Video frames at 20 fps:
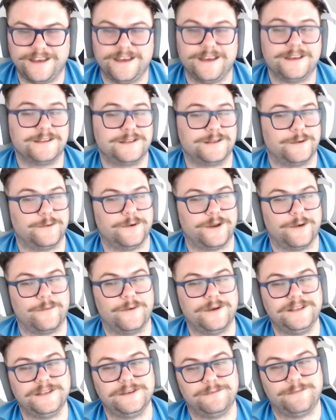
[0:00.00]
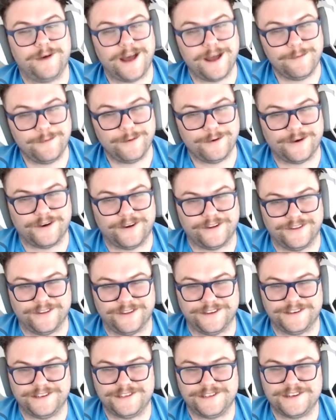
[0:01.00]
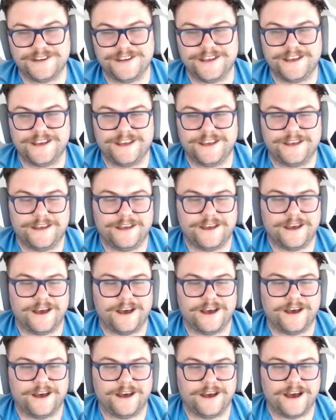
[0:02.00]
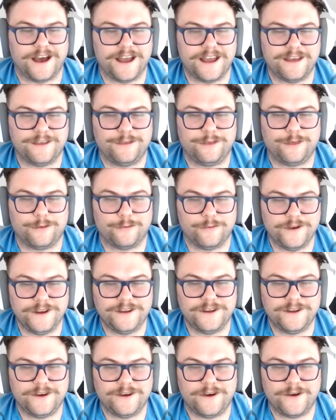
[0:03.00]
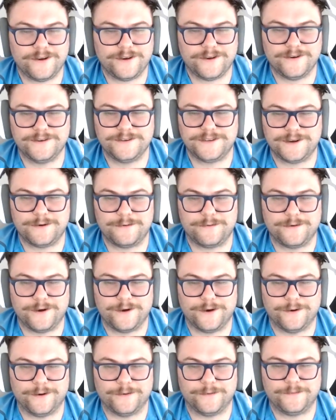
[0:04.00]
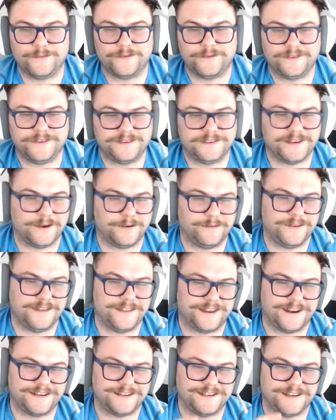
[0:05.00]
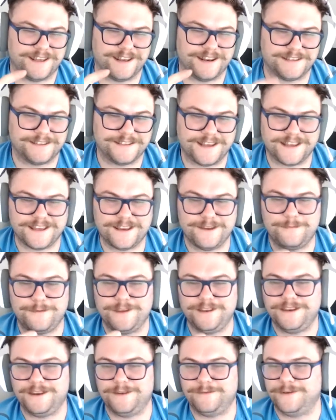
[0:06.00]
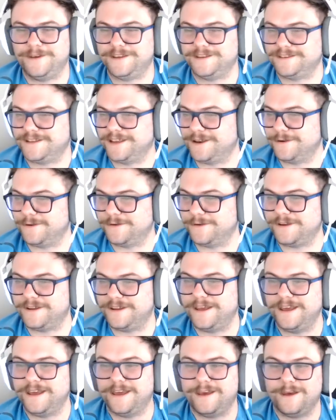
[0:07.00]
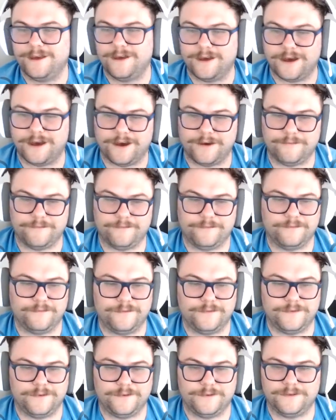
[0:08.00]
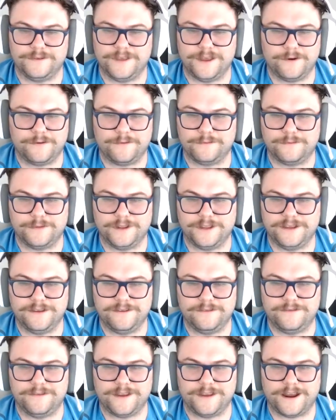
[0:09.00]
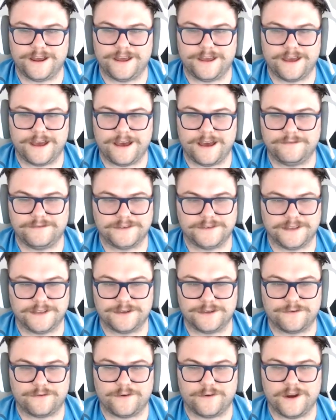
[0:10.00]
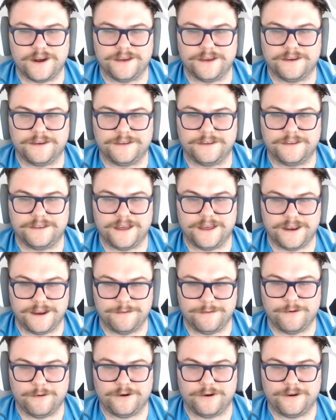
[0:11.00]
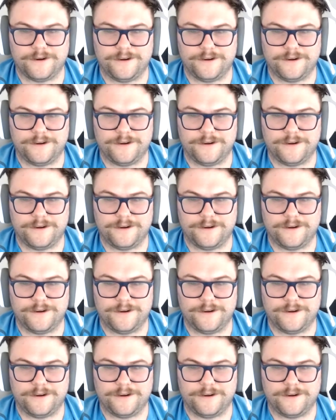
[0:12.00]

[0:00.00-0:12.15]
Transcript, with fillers: so when i went to bible college uh, I had three doctors in a row tell me that I should get a second opinion because they don't um, they don't believe that I have schizophrenia anymore.